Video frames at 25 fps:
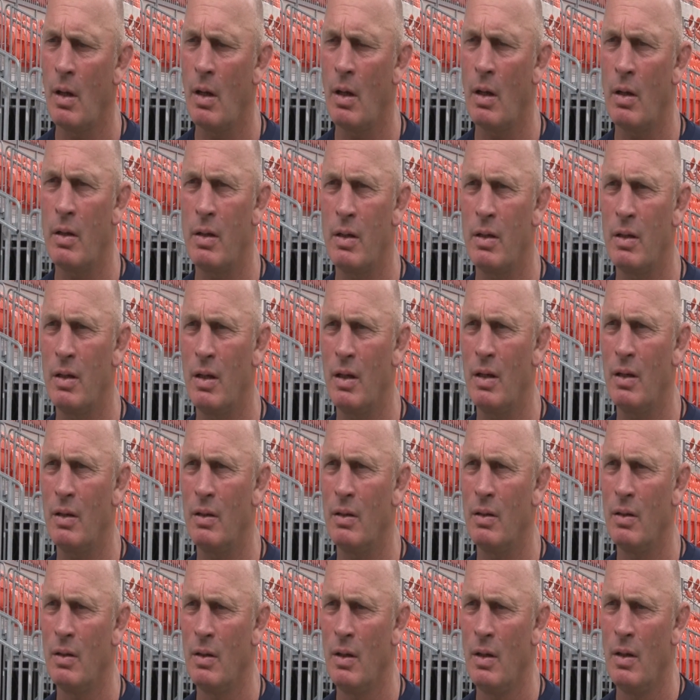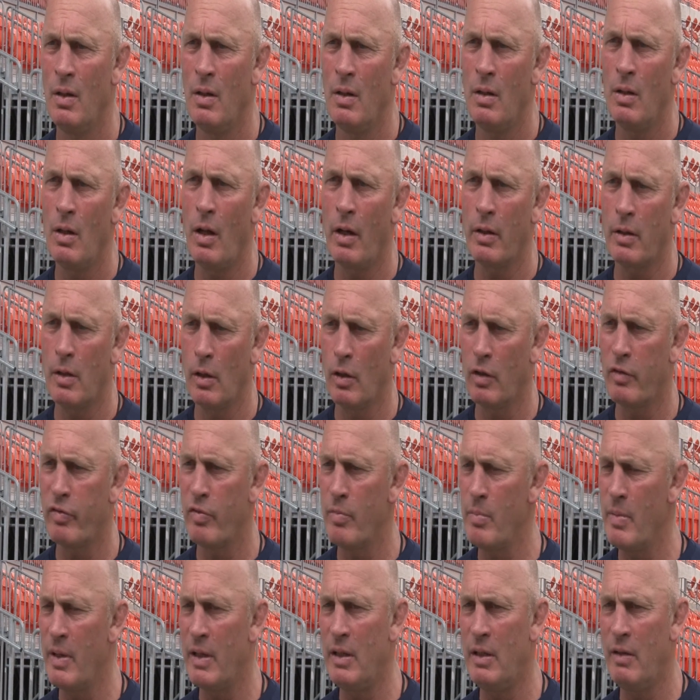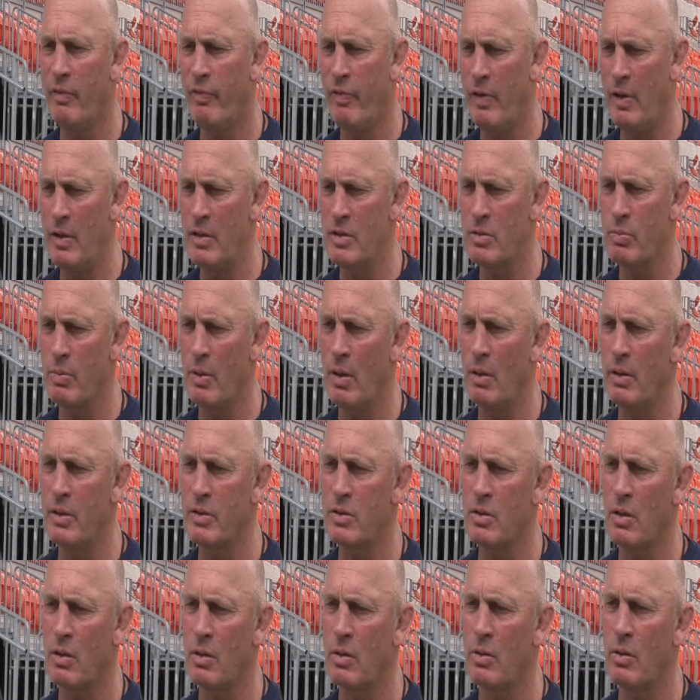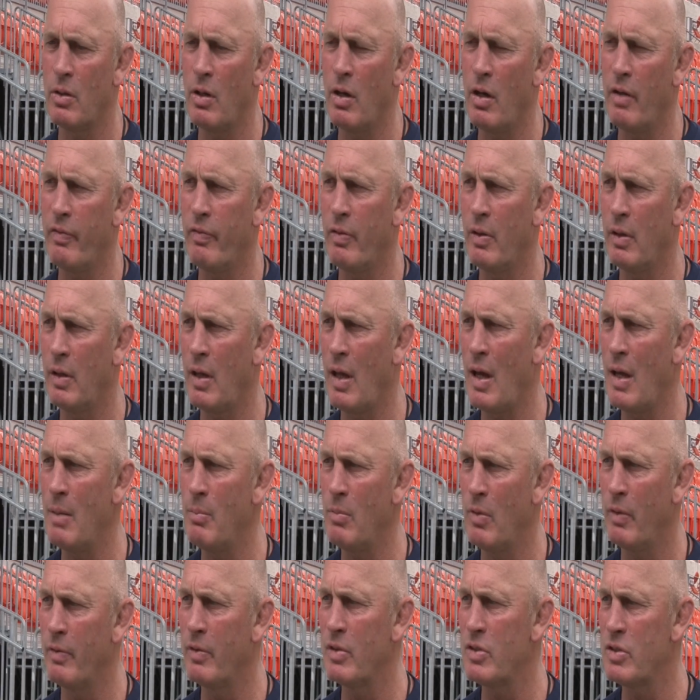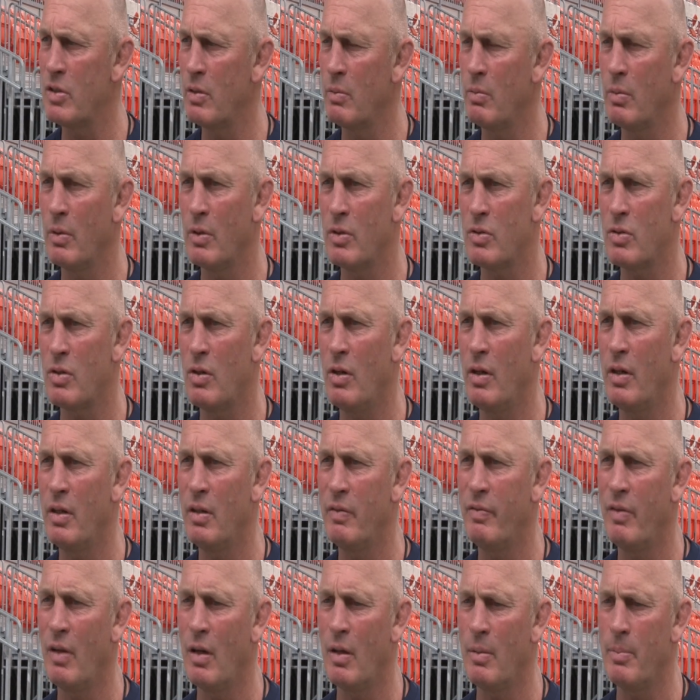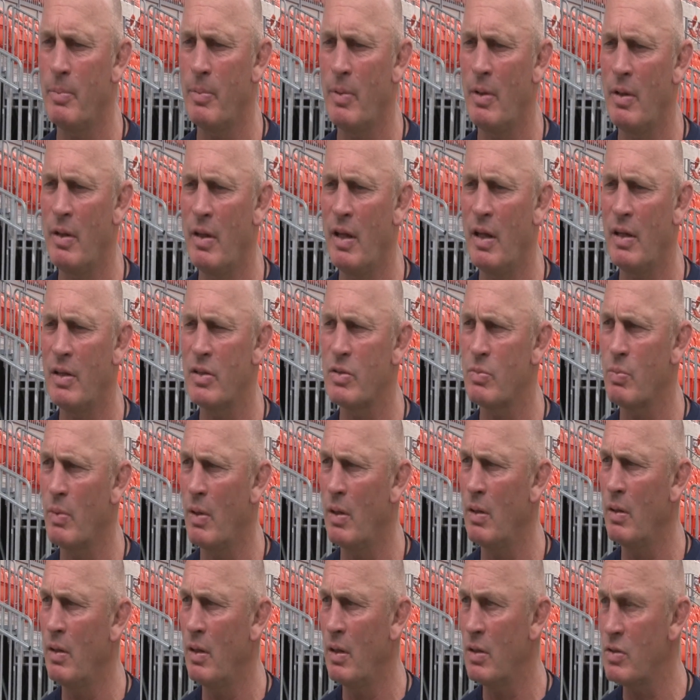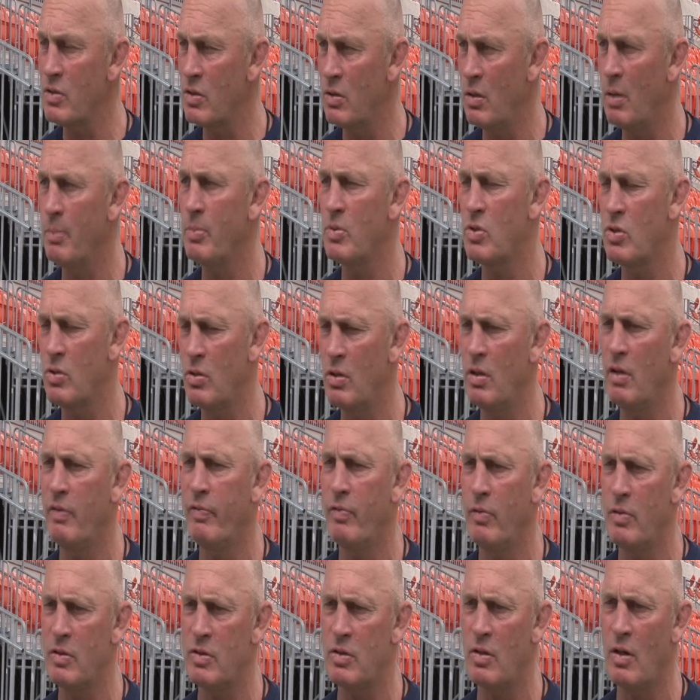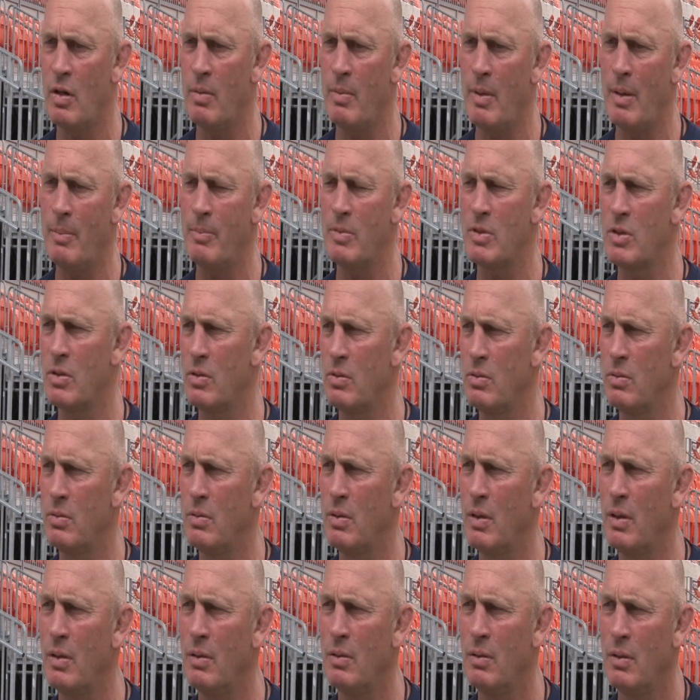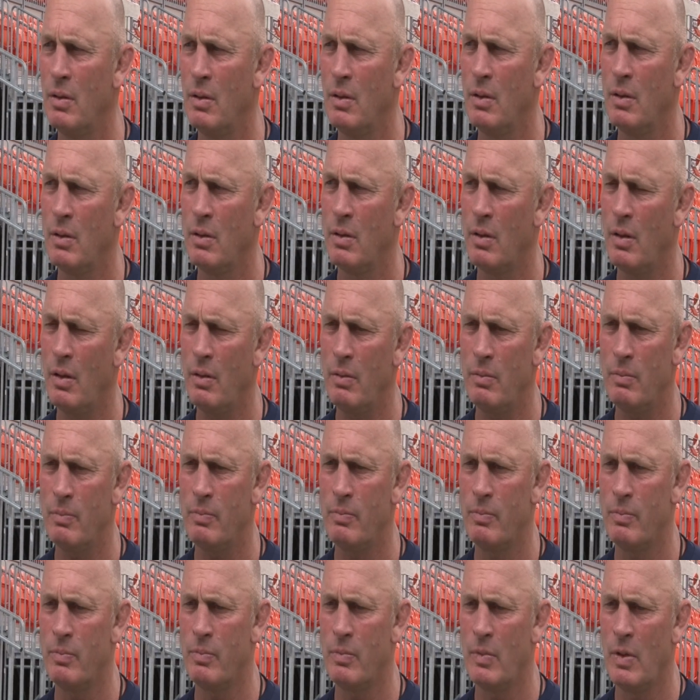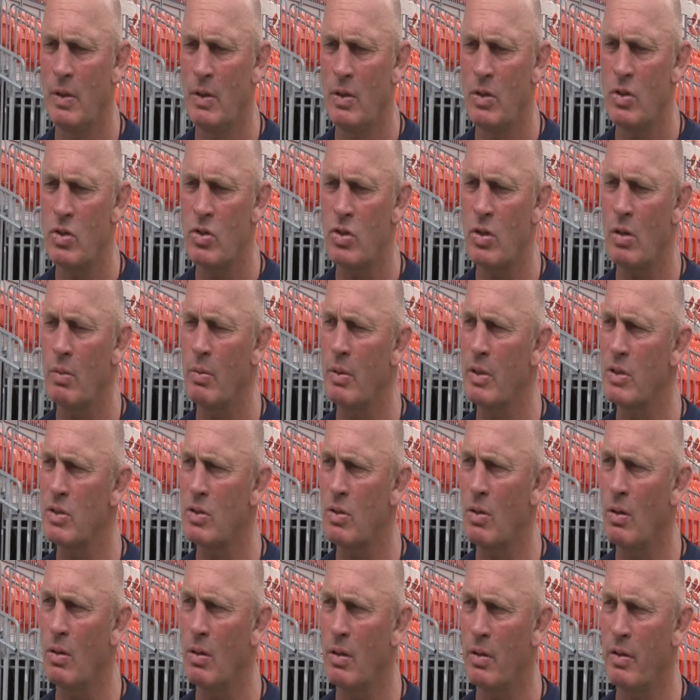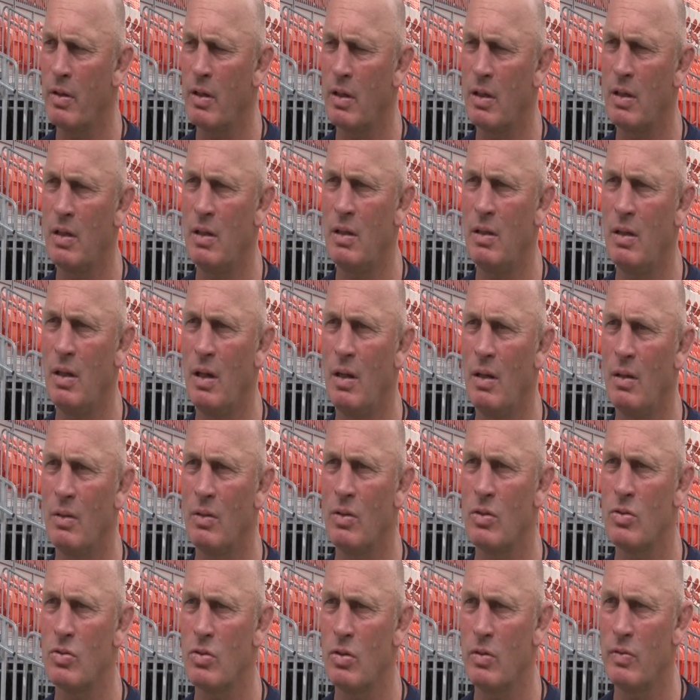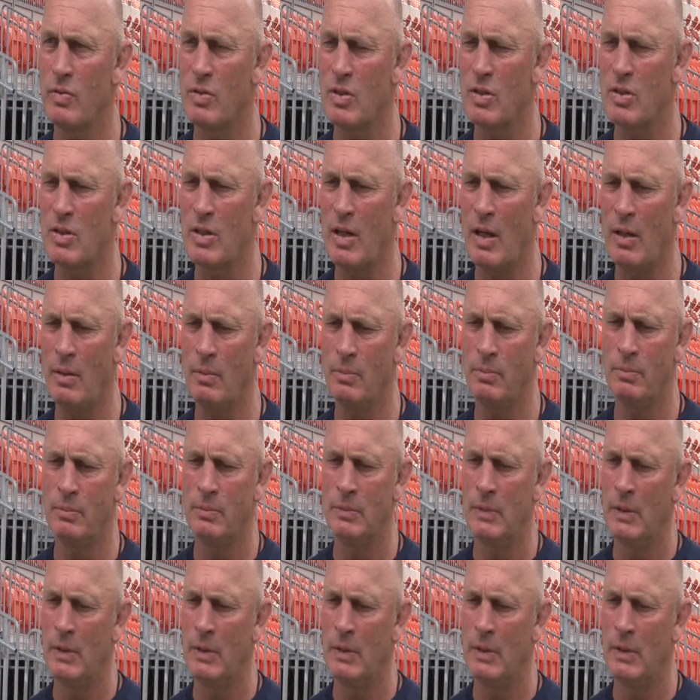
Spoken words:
I like the look of him. He defends well. He's got a good eye for the game. Obviously, we're going to try and develop that as well. And it's an opportunity, first time up, to show what he's got. I think he deserves a start.